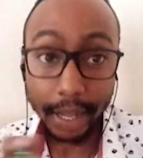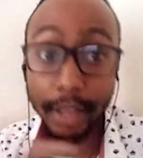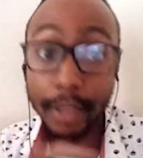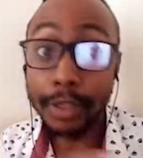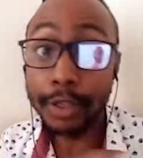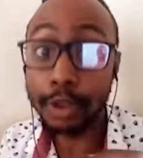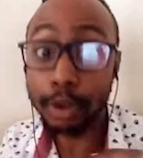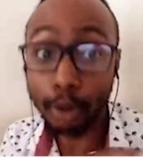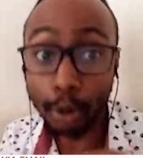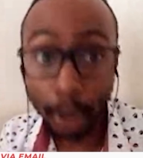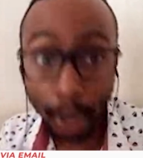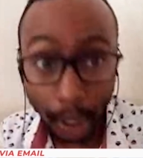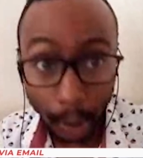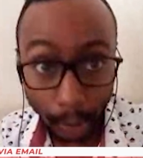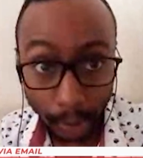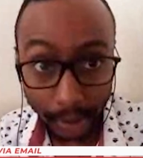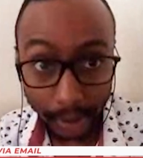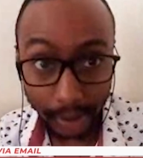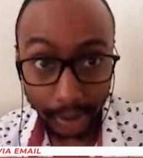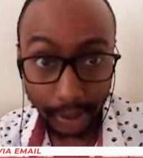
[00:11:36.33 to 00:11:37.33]

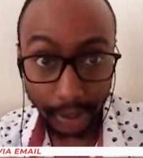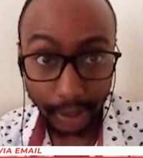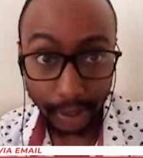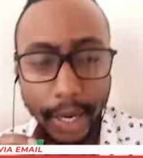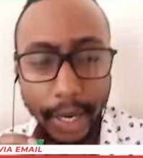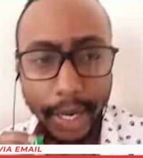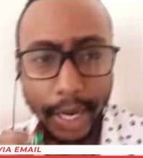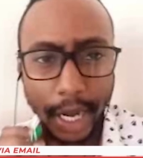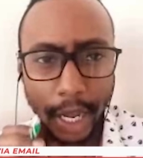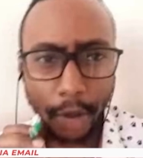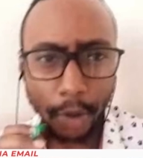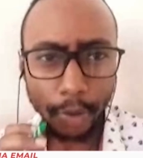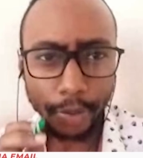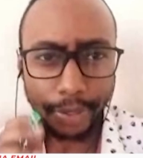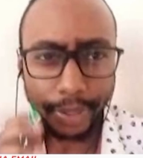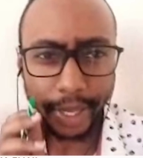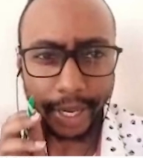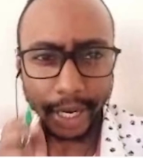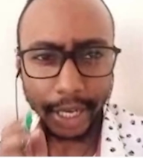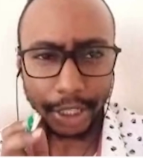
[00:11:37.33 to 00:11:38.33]
throughout. Now,
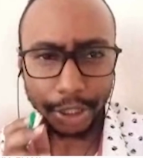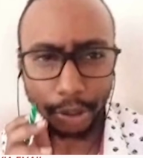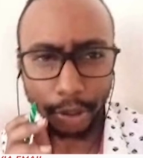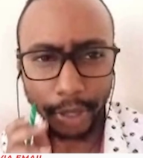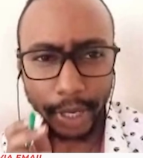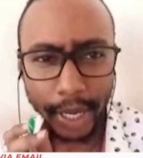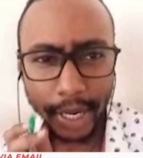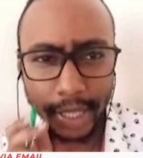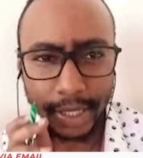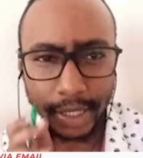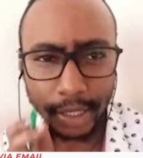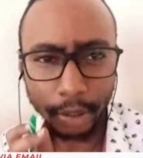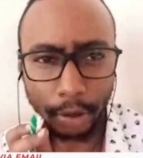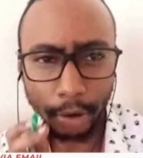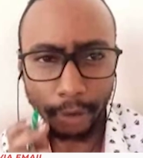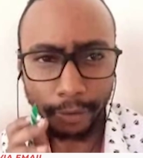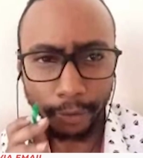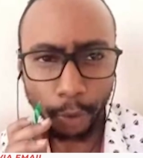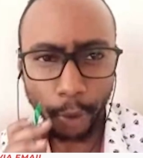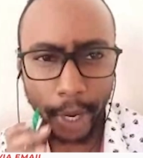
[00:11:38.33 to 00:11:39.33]
the rationality
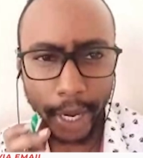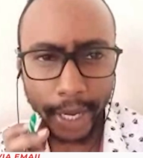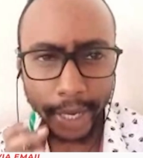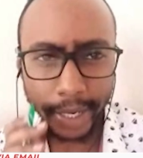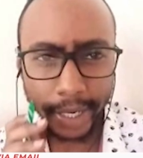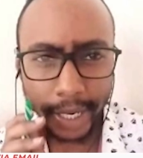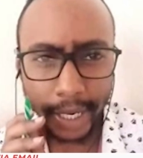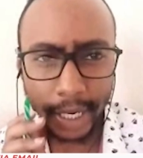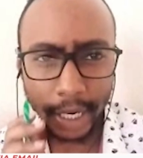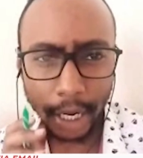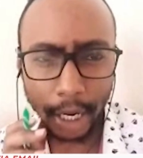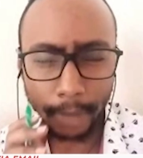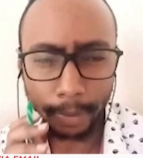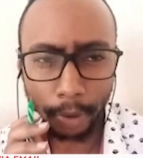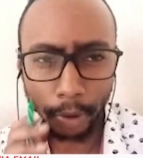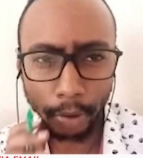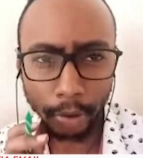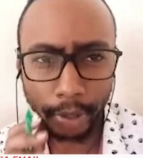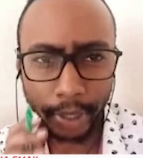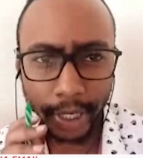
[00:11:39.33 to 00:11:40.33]
of why Raila
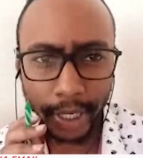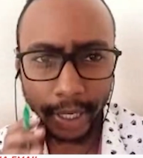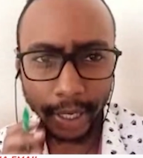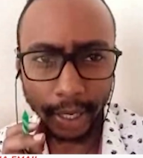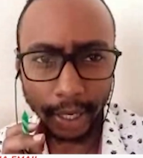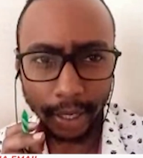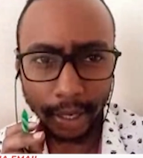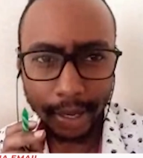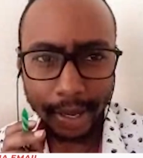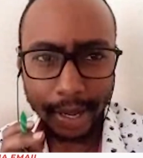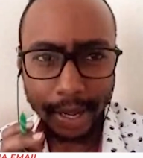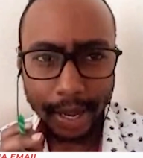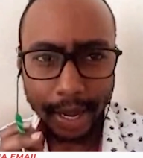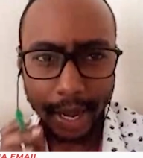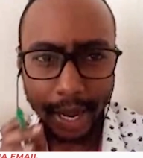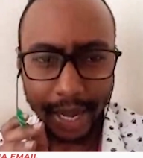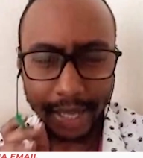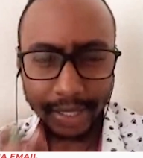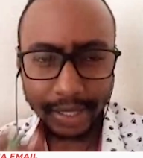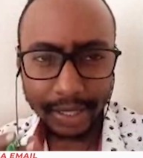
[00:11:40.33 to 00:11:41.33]
Amolo Odinga
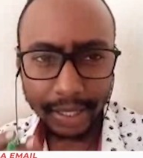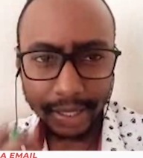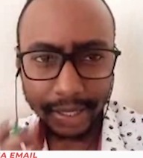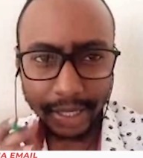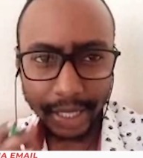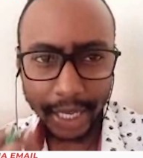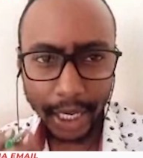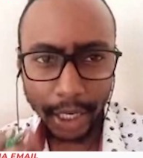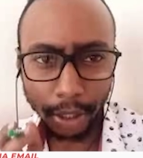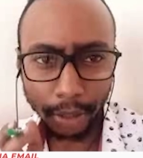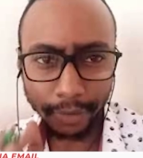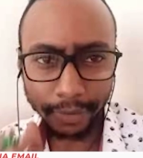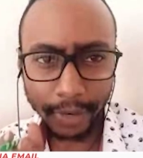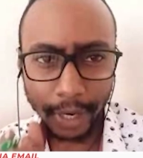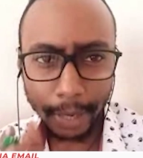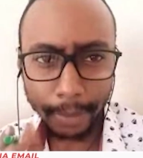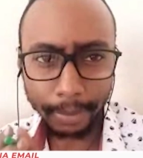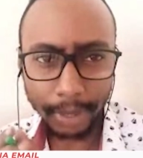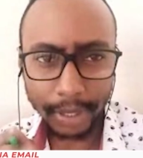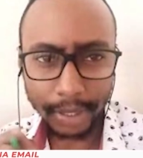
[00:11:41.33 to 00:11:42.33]
has this kind of
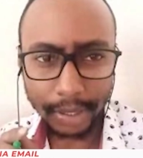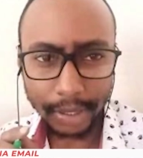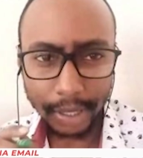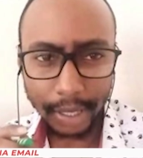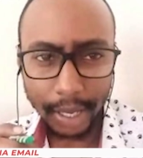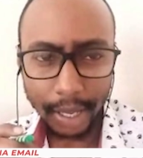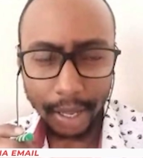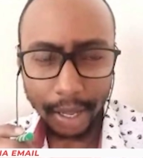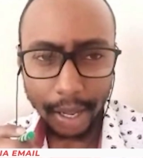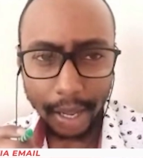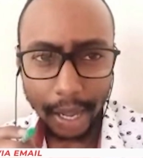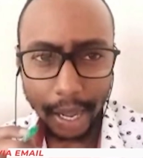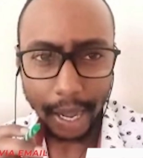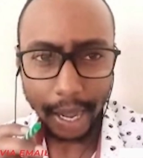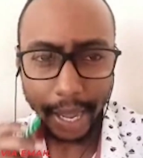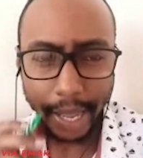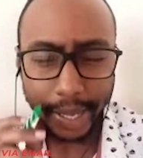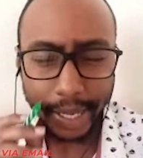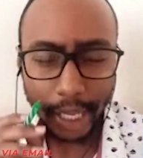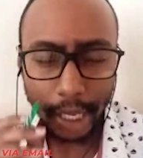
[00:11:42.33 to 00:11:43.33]
numbers,
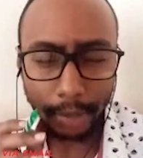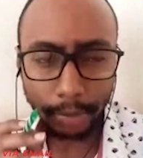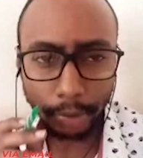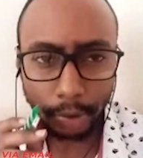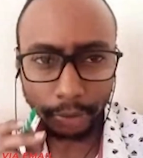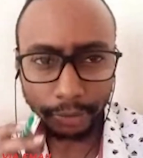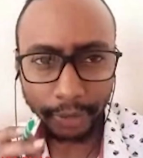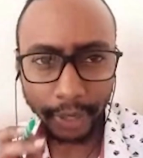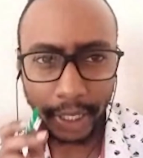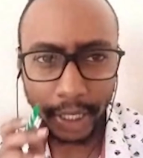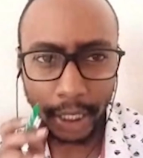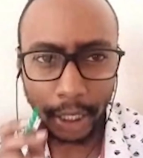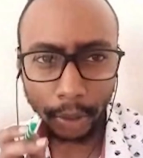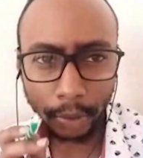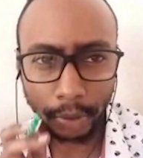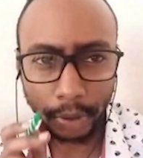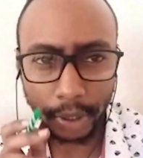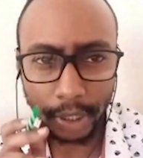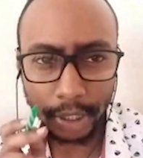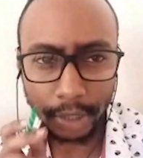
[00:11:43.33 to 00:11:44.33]
I came to find
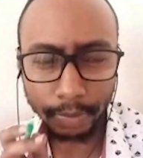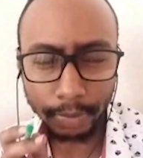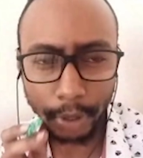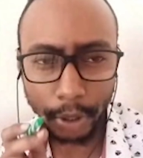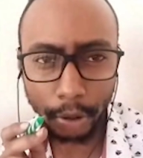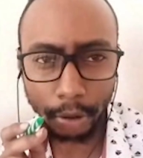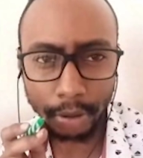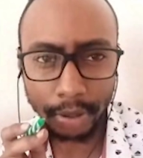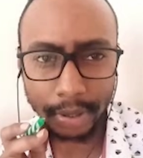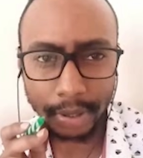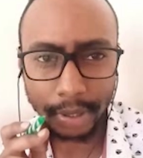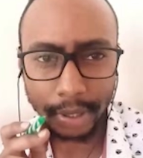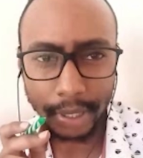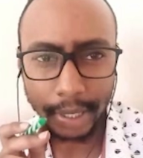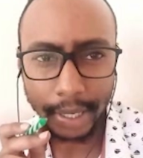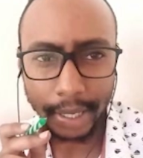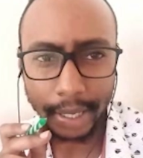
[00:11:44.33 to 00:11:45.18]
out, is because